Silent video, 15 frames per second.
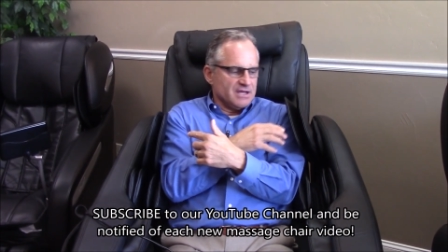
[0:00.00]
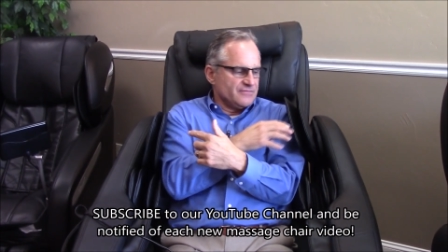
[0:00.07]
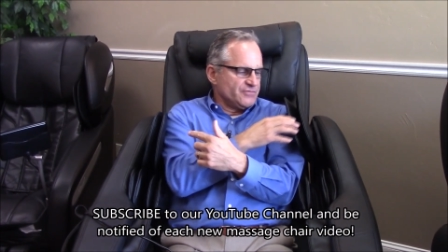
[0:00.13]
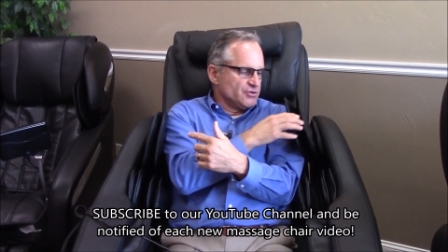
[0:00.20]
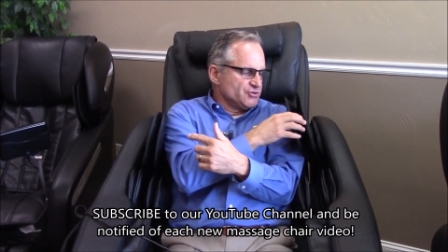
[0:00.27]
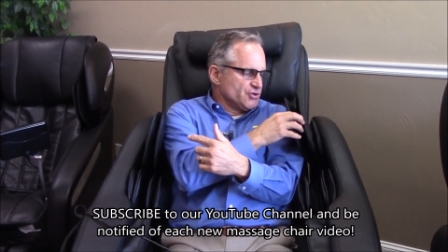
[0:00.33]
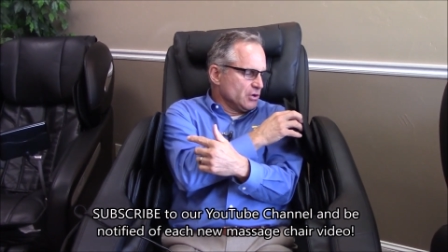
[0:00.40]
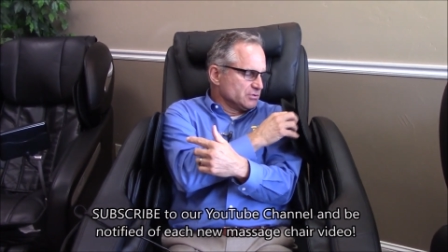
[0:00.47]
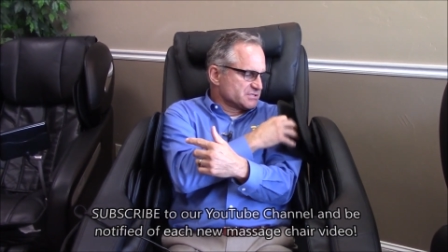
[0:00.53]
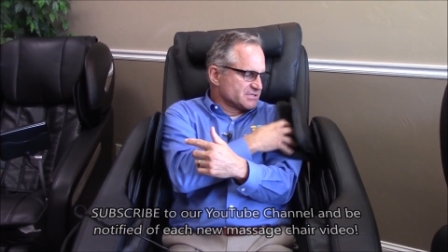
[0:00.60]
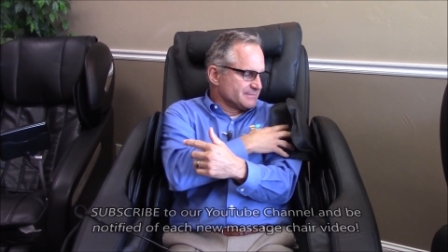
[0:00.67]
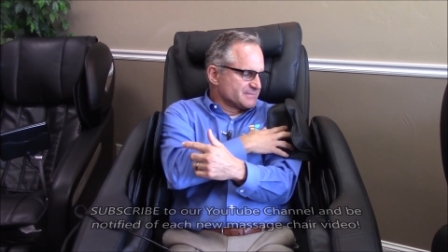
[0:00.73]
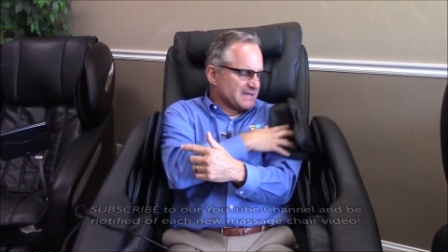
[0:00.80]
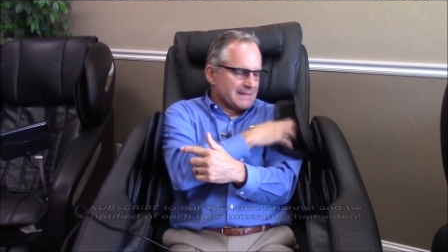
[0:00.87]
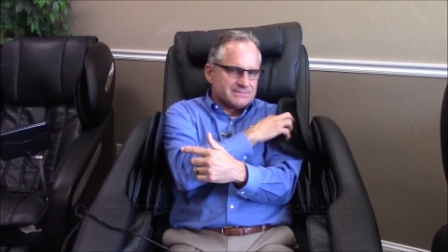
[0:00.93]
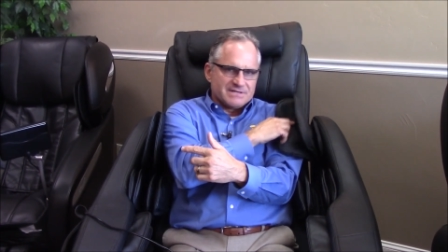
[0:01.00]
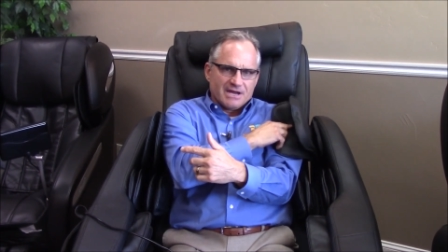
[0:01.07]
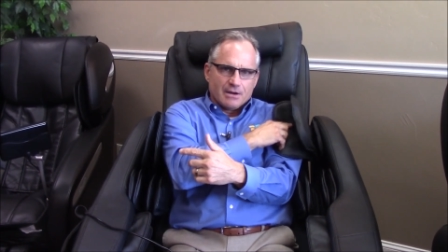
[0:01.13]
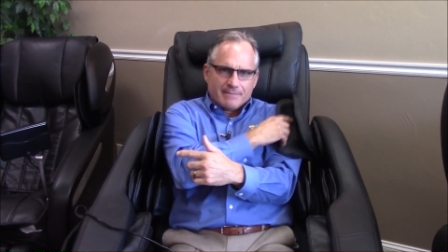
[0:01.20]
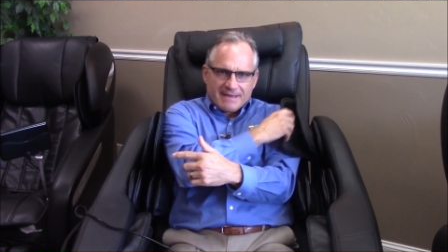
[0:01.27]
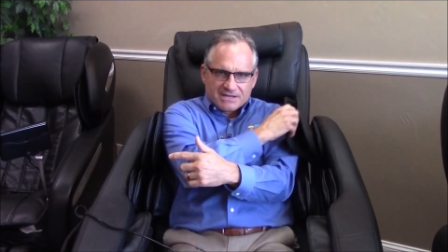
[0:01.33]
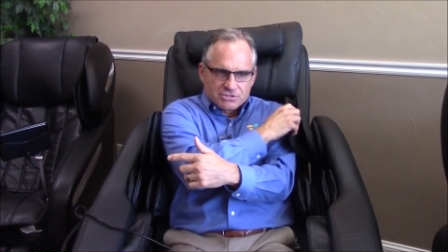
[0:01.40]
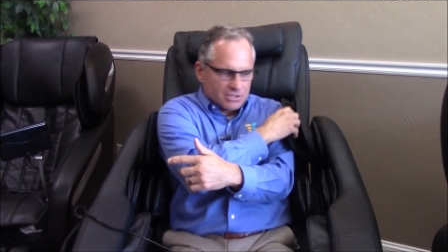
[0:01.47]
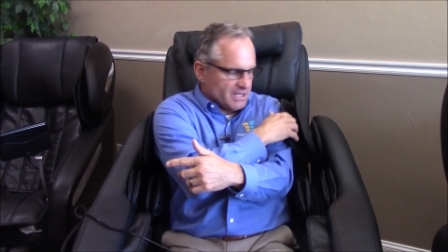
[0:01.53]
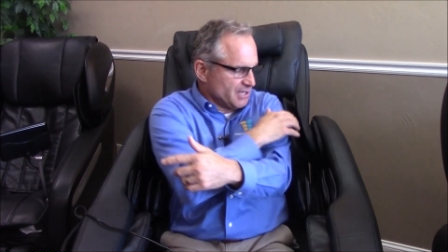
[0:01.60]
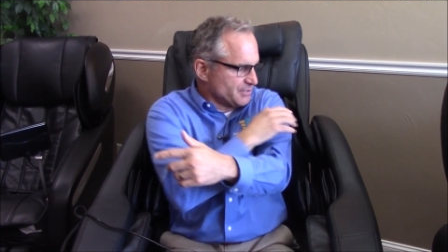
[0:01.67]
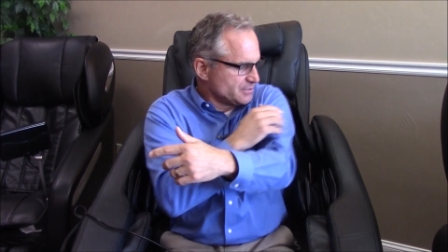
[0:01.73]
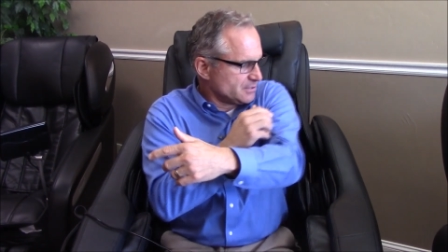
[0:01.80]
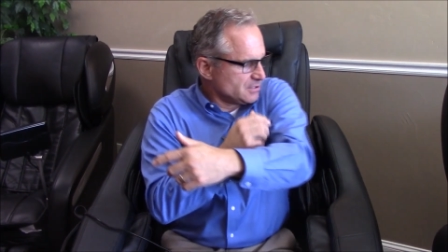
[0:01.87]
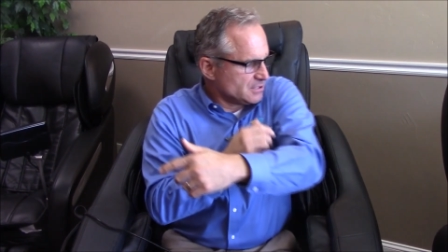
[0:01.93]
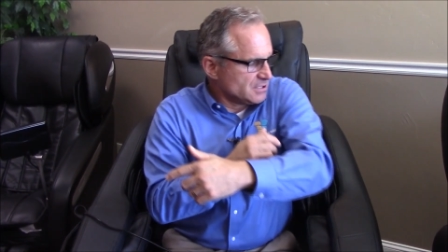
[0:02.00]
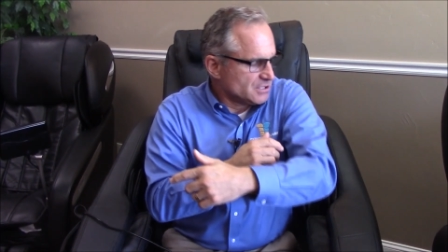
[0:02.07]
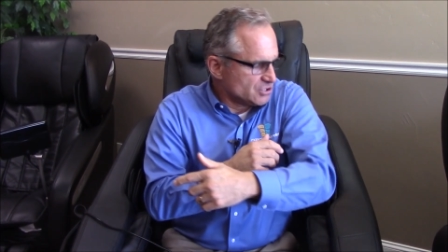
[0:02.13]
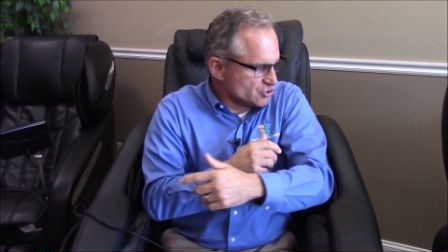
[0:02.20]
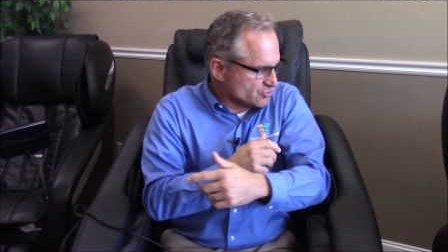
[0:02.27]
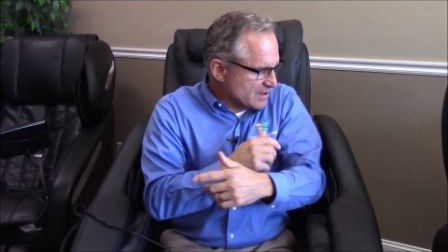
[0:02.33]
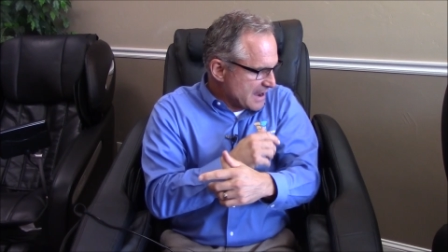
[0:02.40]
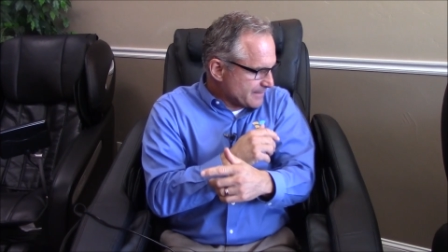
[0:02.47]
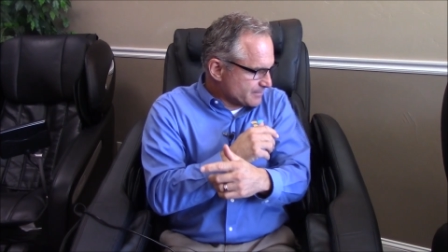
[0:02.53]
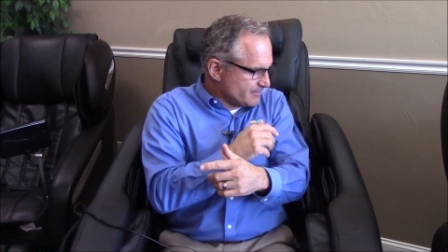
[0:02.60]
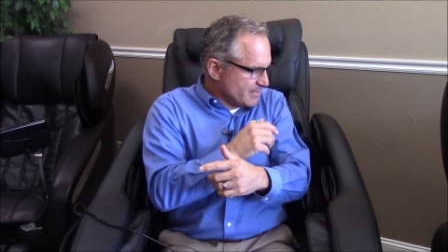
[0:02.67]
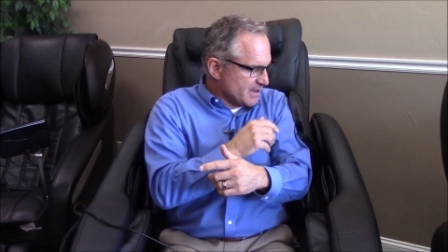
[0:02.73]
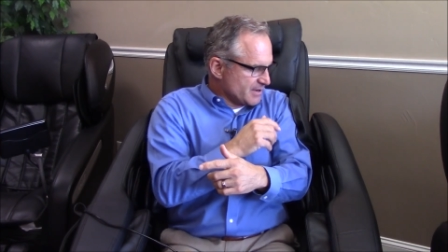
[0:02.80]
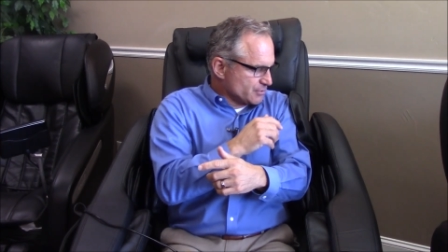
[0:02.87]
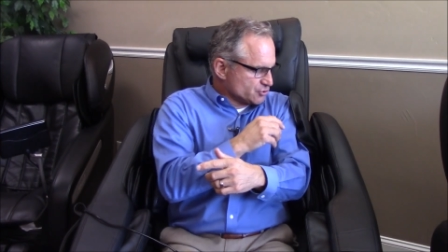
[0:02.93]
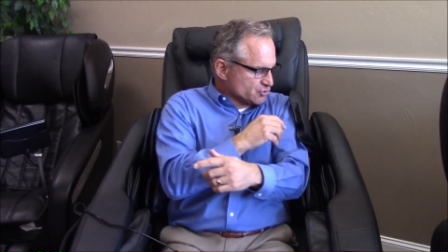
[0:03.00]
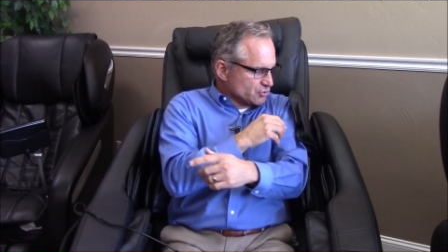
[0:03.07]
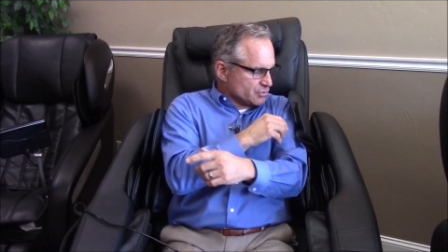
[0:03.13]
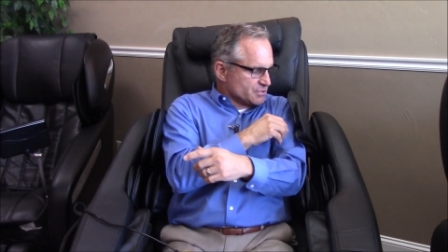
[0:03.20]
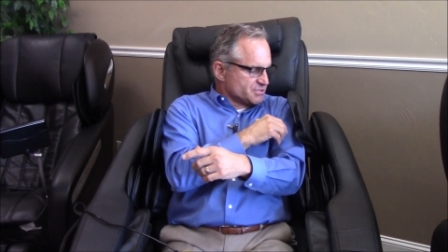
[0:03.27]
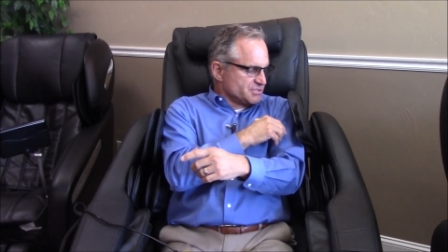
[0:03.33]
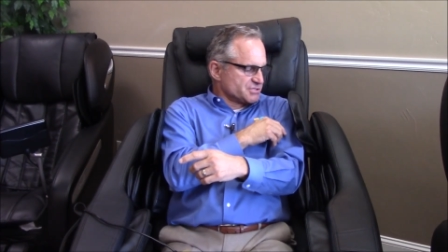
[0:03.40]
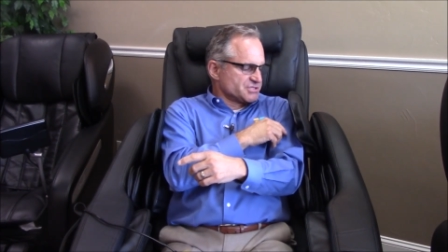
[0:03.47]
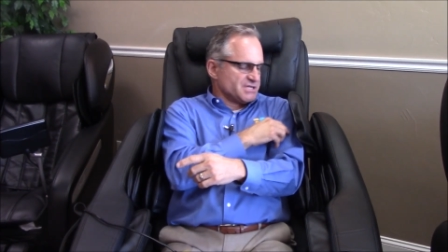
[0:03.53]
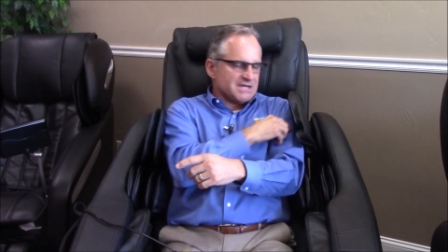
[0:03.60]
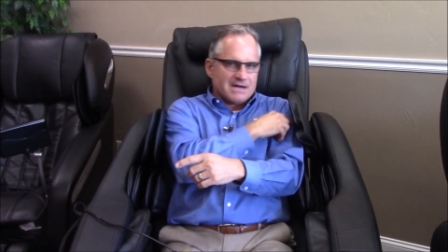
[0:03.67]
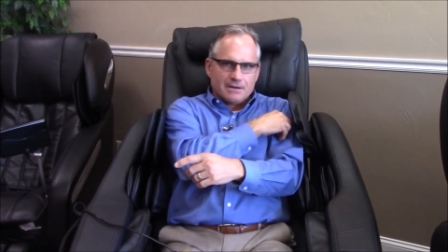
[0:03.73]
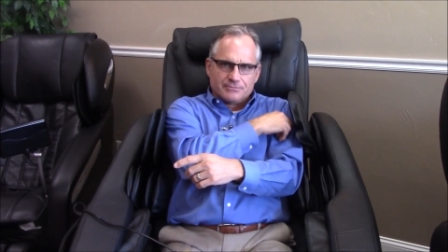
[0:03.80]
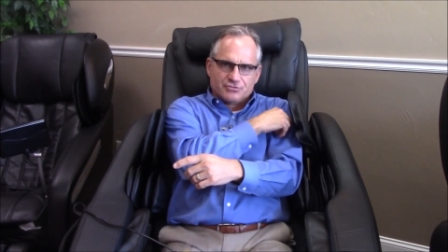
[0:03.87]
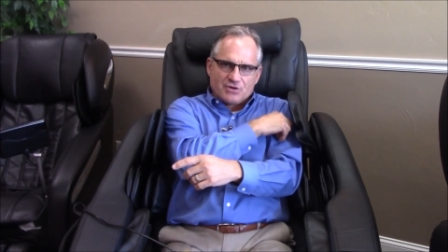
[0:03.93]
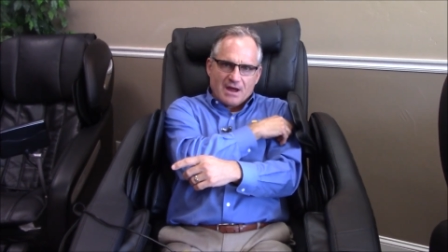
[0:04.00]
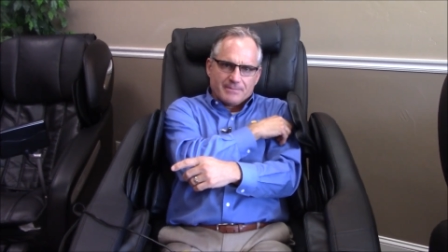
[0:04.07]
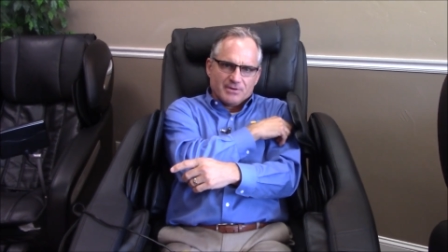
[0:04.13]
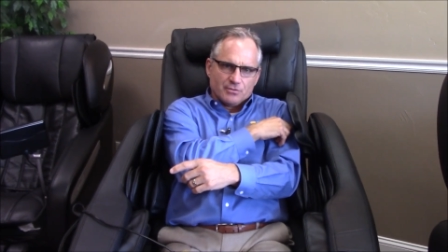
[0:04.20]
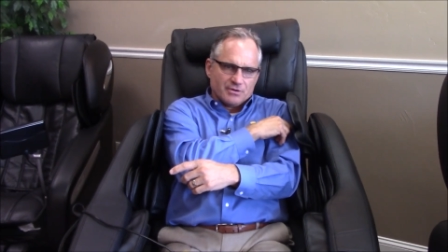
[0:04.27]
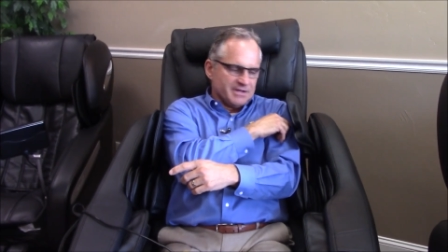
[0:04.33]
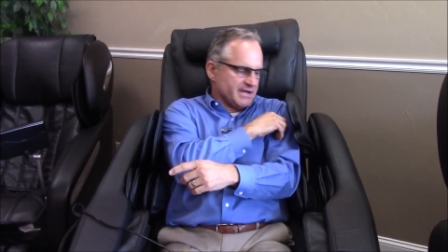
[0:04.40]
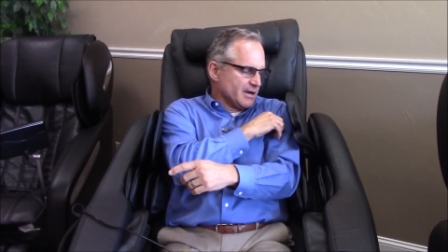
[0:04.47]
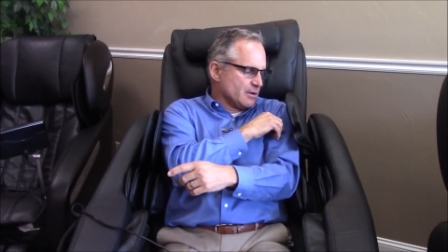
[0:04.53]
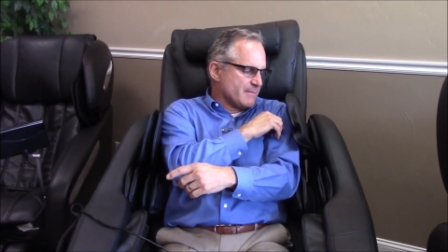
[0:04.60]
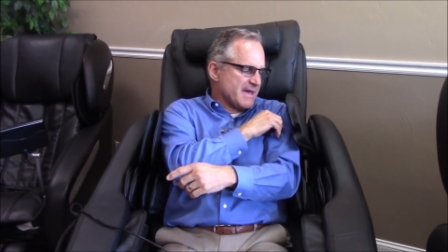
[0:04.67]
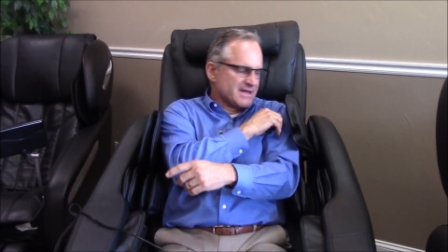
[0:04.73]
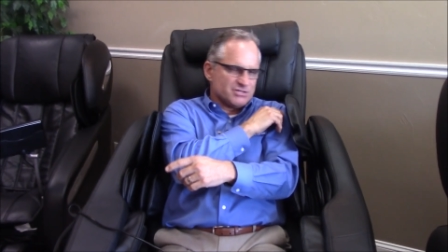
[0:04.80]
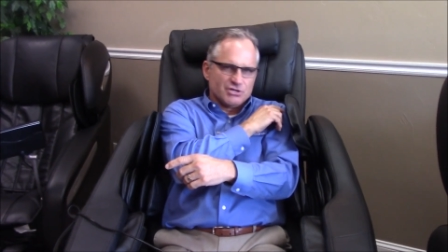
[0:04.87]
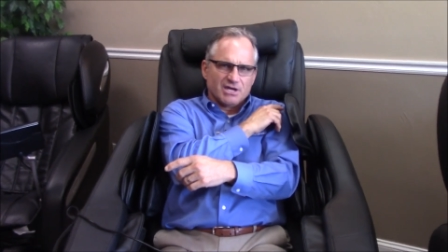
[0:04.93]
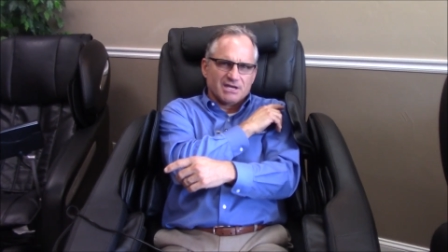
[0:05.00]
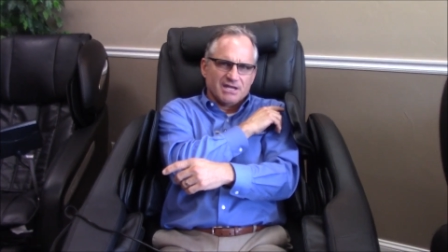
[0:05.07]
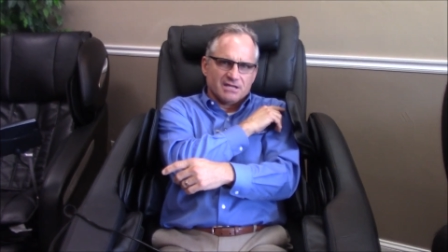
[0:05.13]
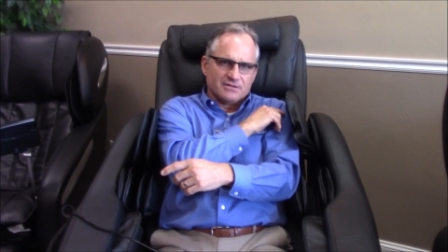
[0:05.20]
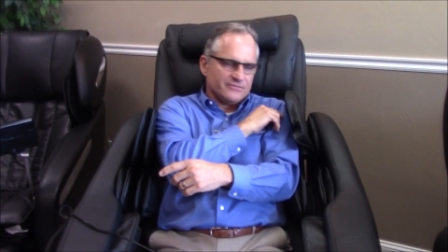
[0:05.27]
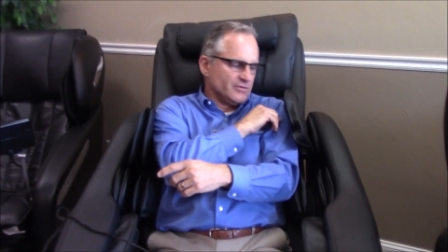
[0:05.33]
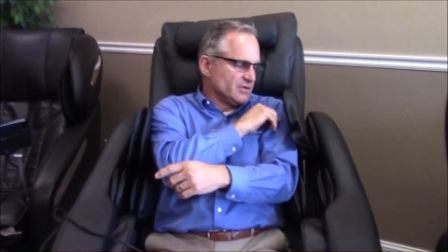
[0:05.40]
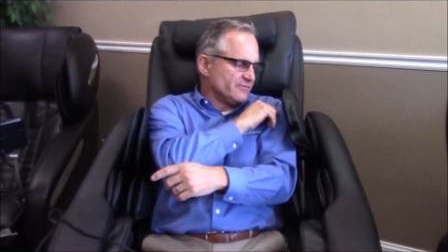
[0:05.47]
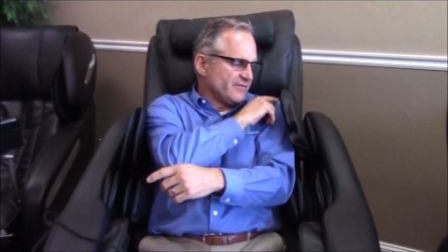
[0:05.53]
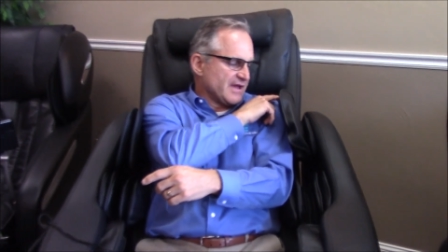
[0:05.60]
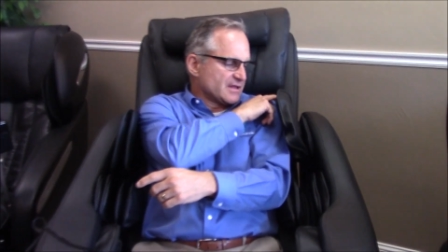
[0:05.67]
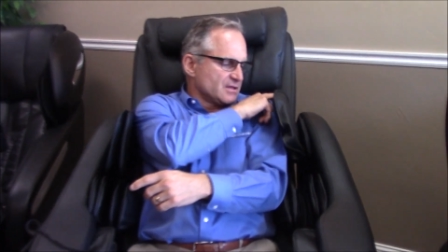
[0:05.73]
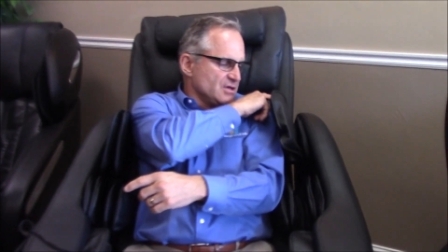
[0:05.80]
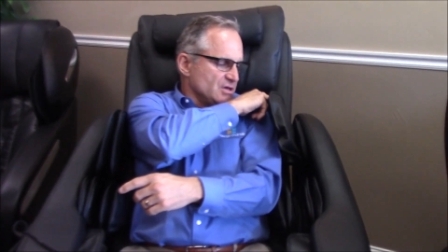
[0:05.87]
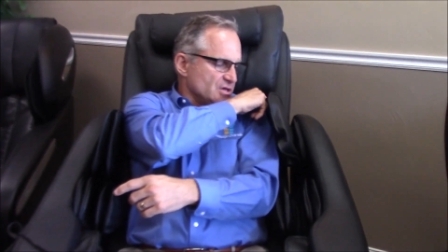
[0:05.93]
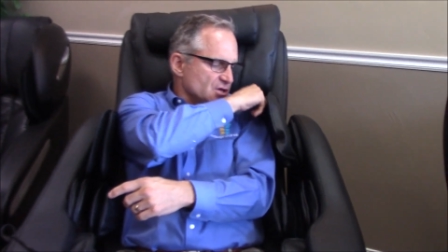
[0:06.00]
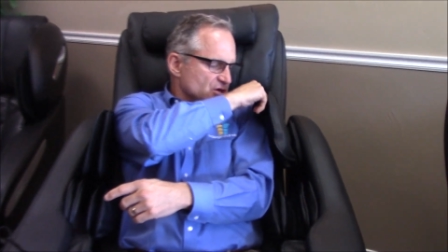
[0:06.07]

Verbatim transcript: If you don't, sometimes the airbags will get trapped by your shoulders. You see how I'm trapping one of the airbags. You're not going to get the full effect.